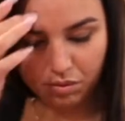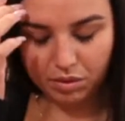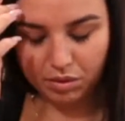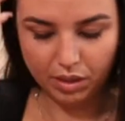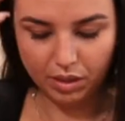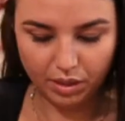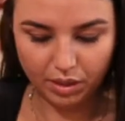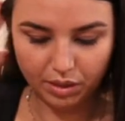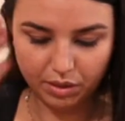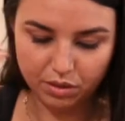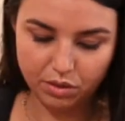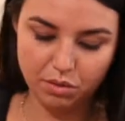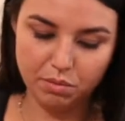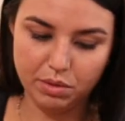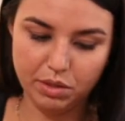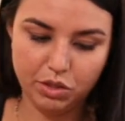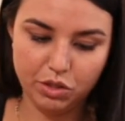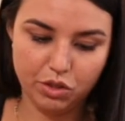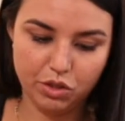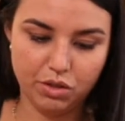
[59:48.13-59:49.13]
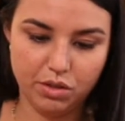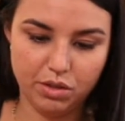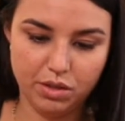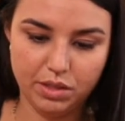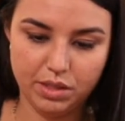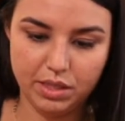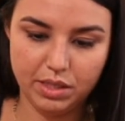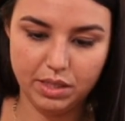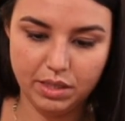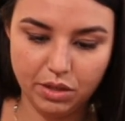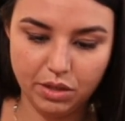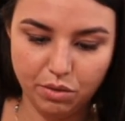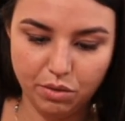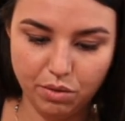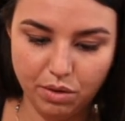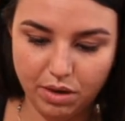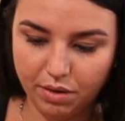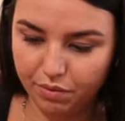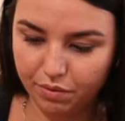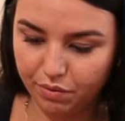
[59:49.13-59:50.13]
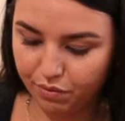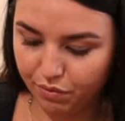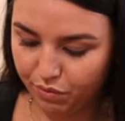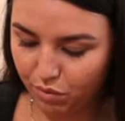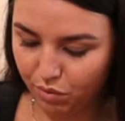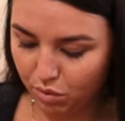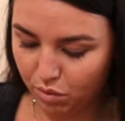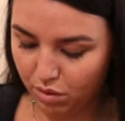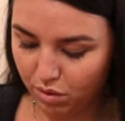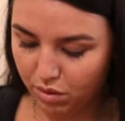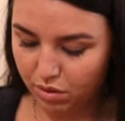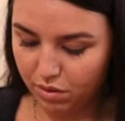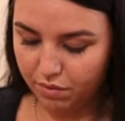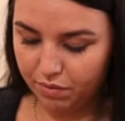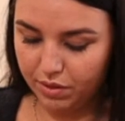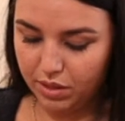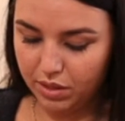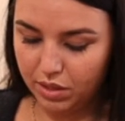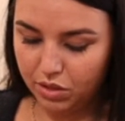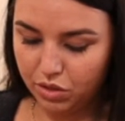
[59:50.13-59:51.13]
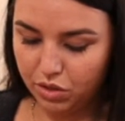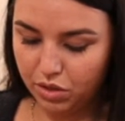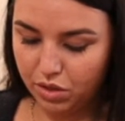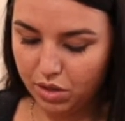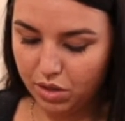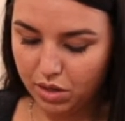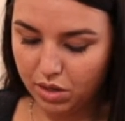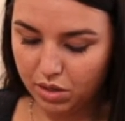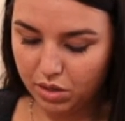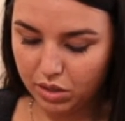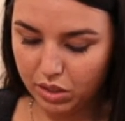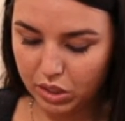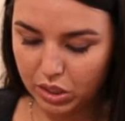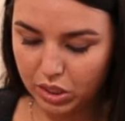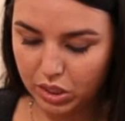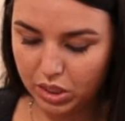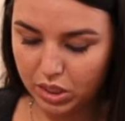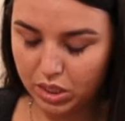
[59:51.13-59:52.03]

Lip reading: So make sure, like I said, that you have 4 of each color.